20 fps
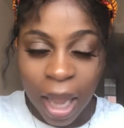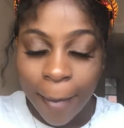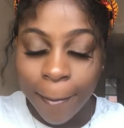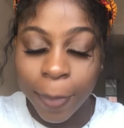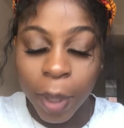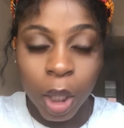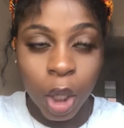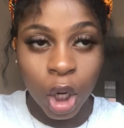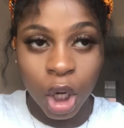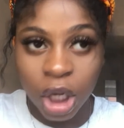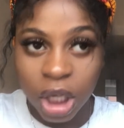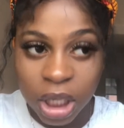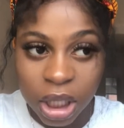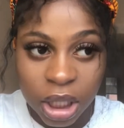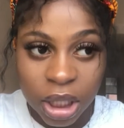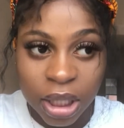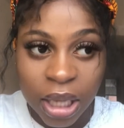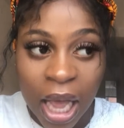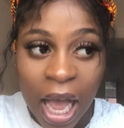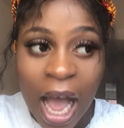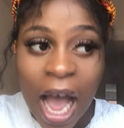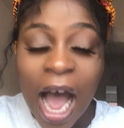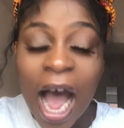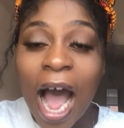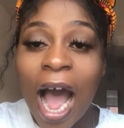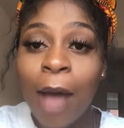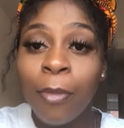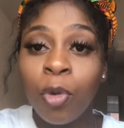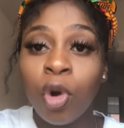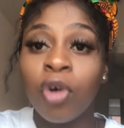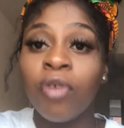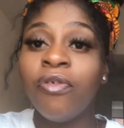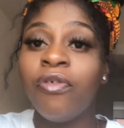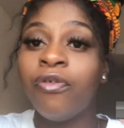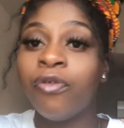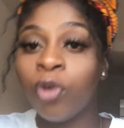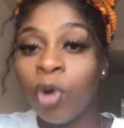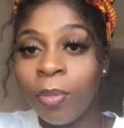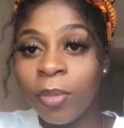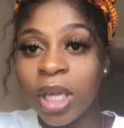Because I'm
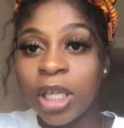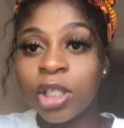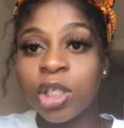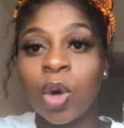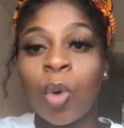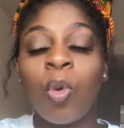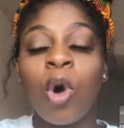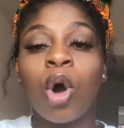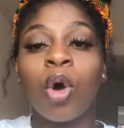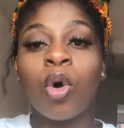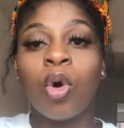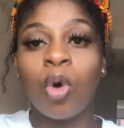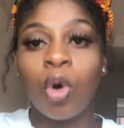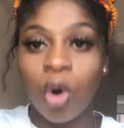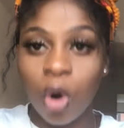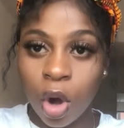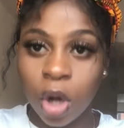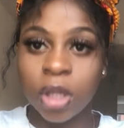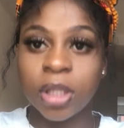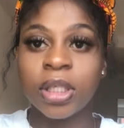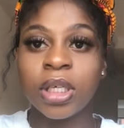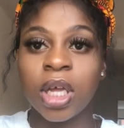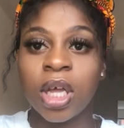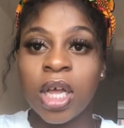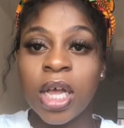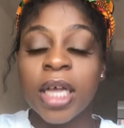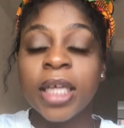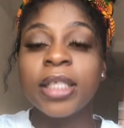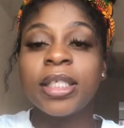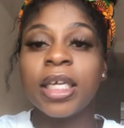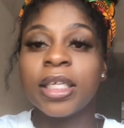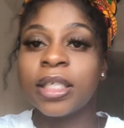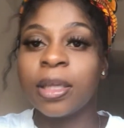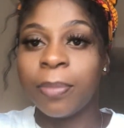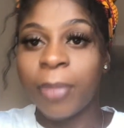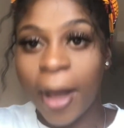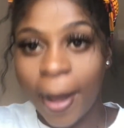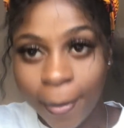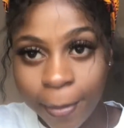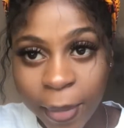conforming to what God says
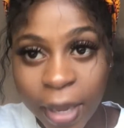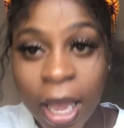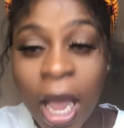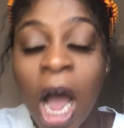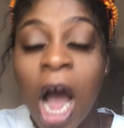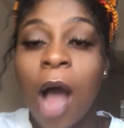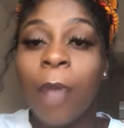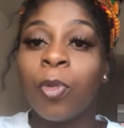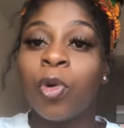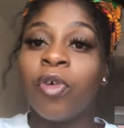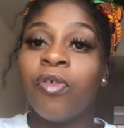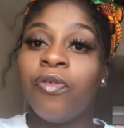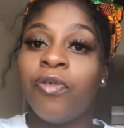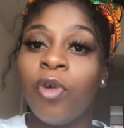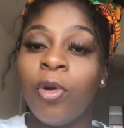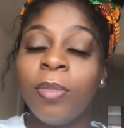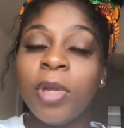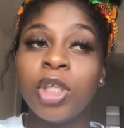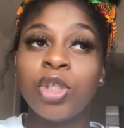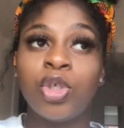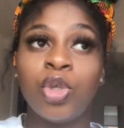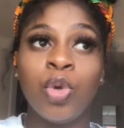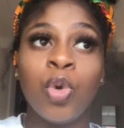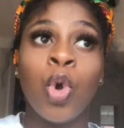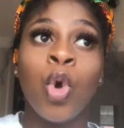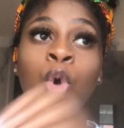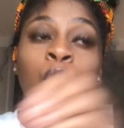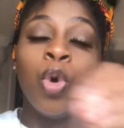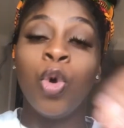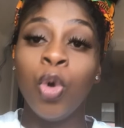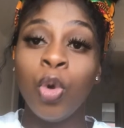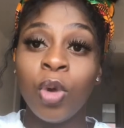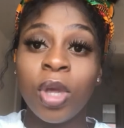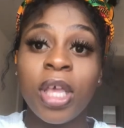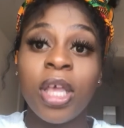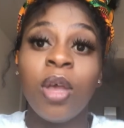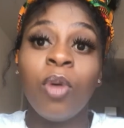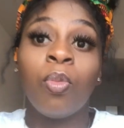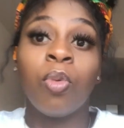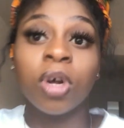about me. I'm conforming to who
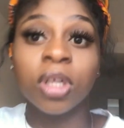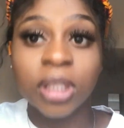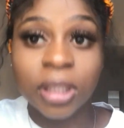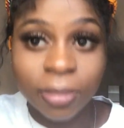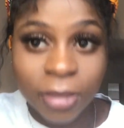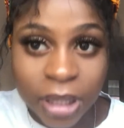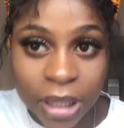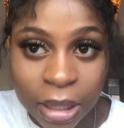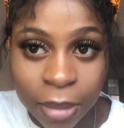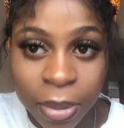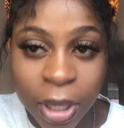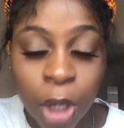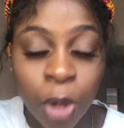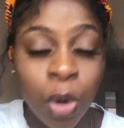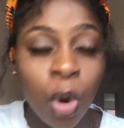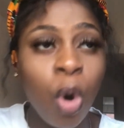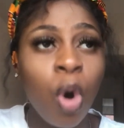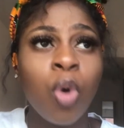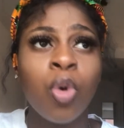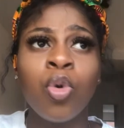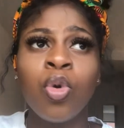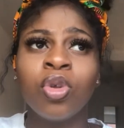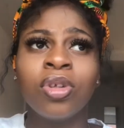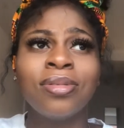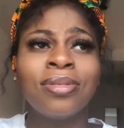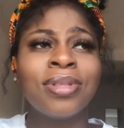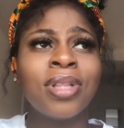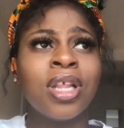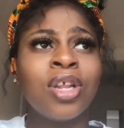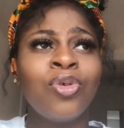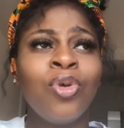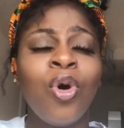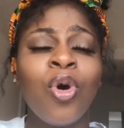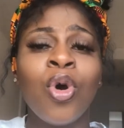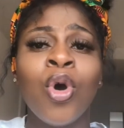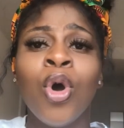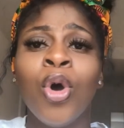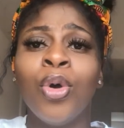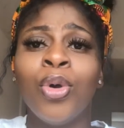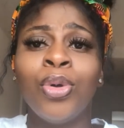he wants me to be, not
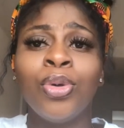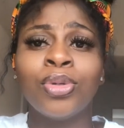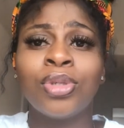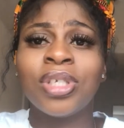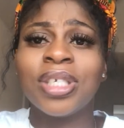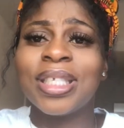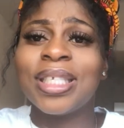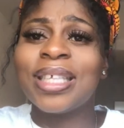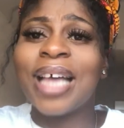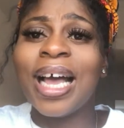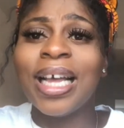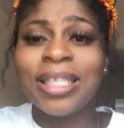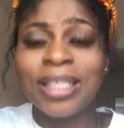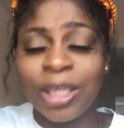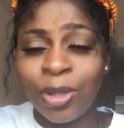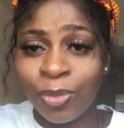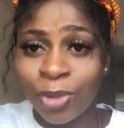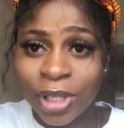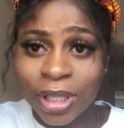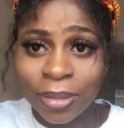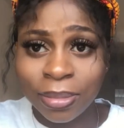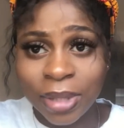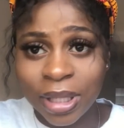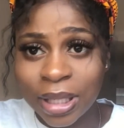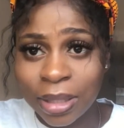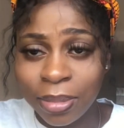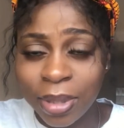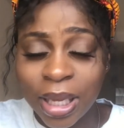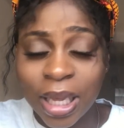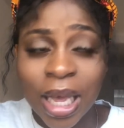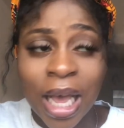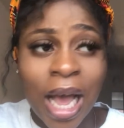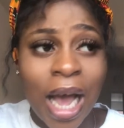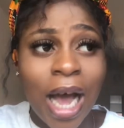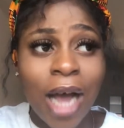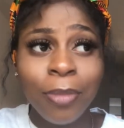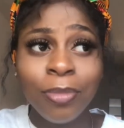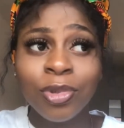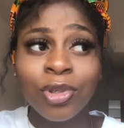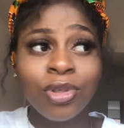who society wants me to be.
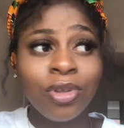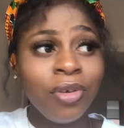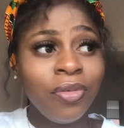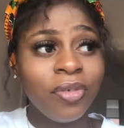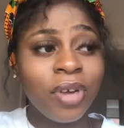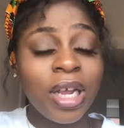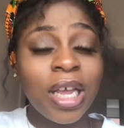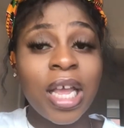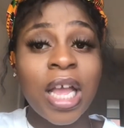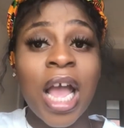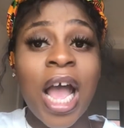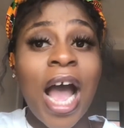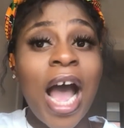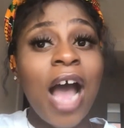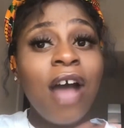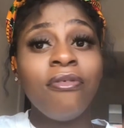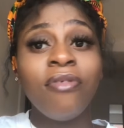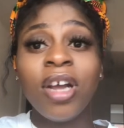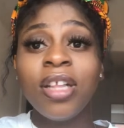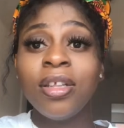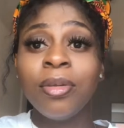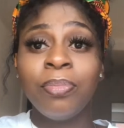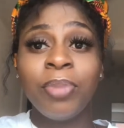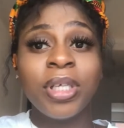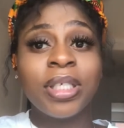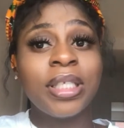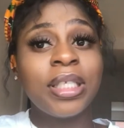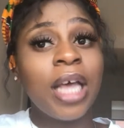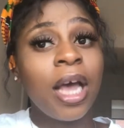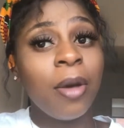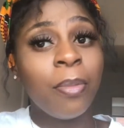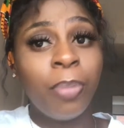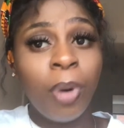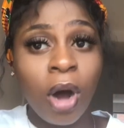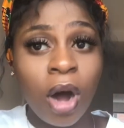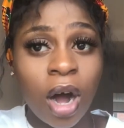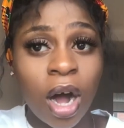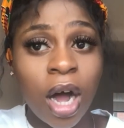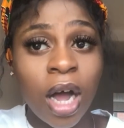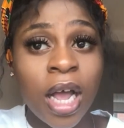I'm sorry, I'd rather be set
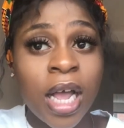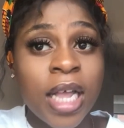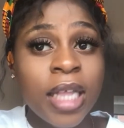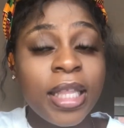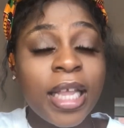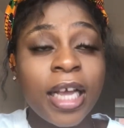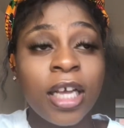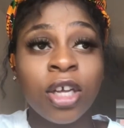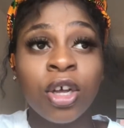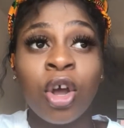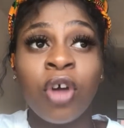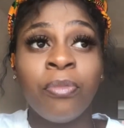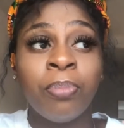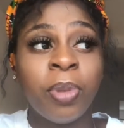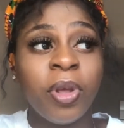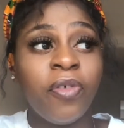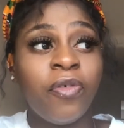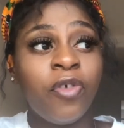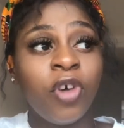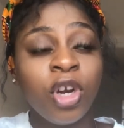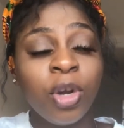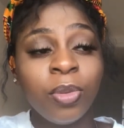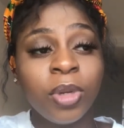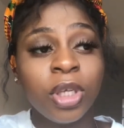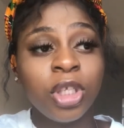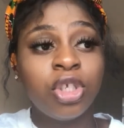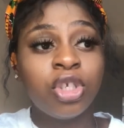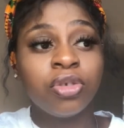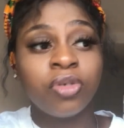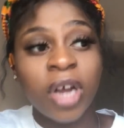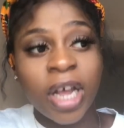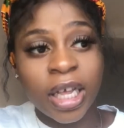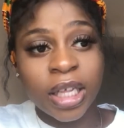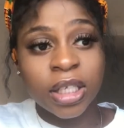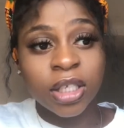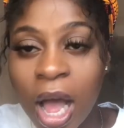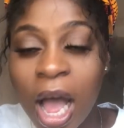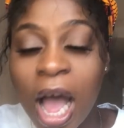apart than be following trends.